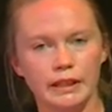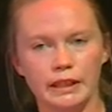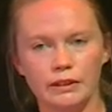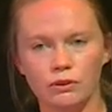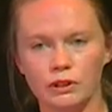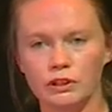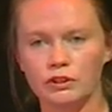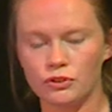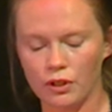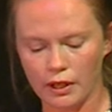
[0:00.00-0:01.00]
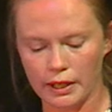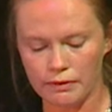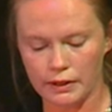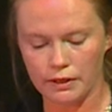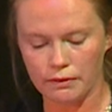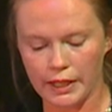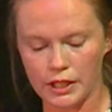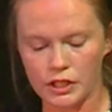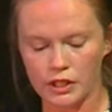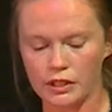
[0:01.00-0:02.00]
in order to drive
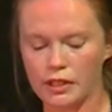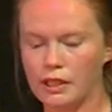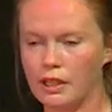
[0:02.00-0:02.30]
innovation